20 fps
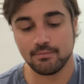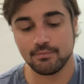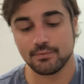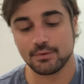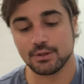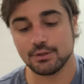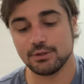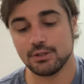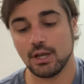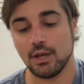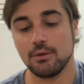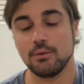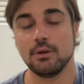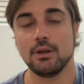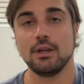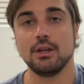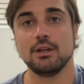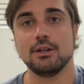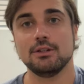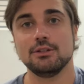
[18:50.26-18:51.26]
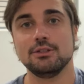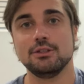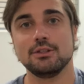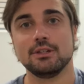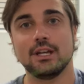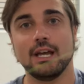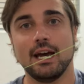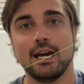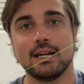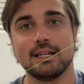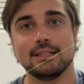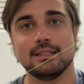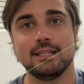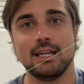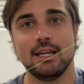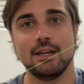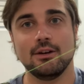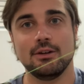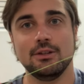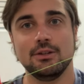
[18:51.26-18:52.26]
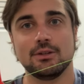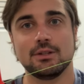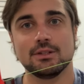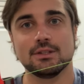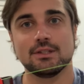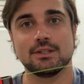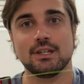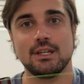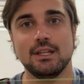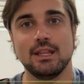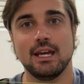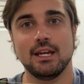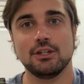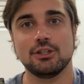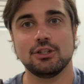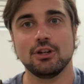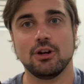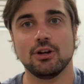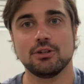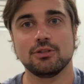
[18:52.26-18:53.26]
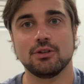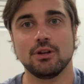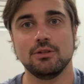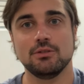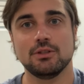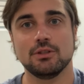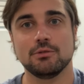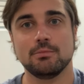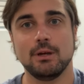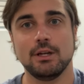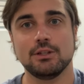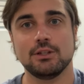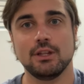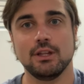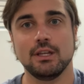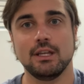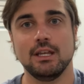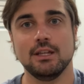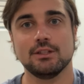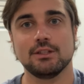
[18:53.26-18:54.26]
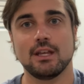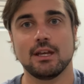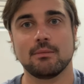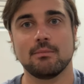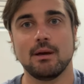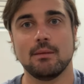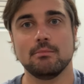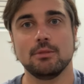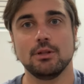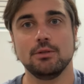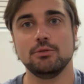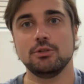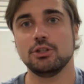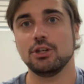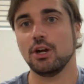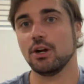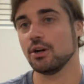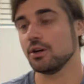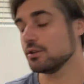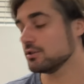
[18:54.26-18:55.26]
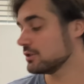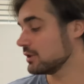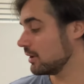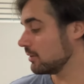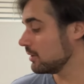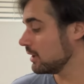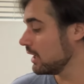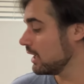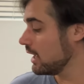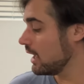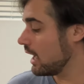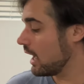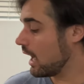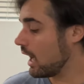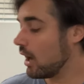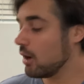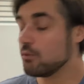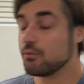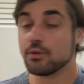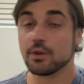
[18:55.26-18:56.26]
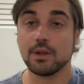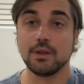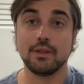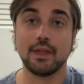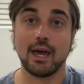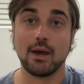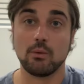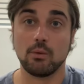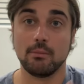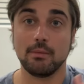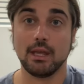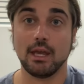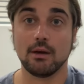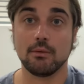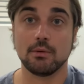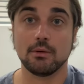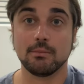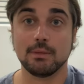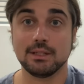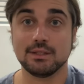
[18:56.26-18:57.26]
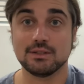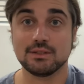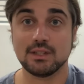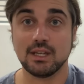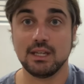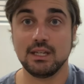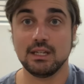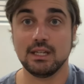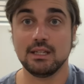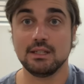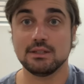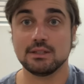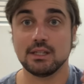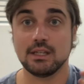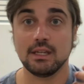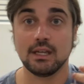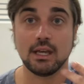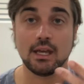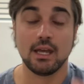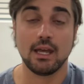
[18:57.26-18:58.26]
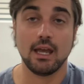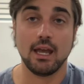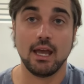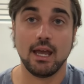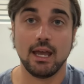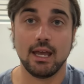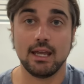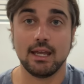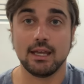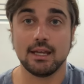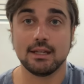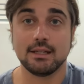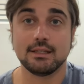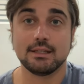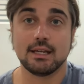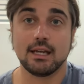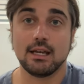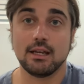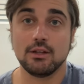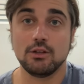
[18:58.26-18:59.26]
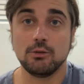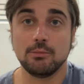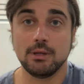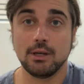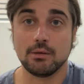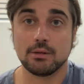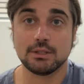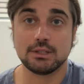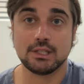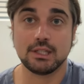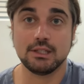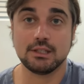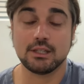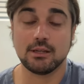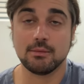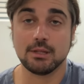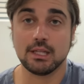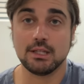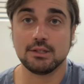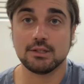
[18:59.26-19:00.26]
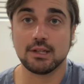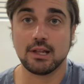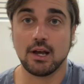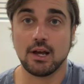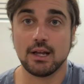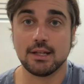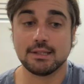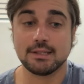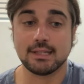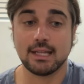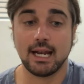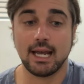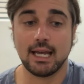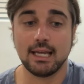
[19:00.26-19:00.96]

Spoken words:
So as you can kind of tell, you can see that chartreuse, especially against like my blue shirt. So hopefully that will be able to be seen easy, and you'll be able to see some of these knots that I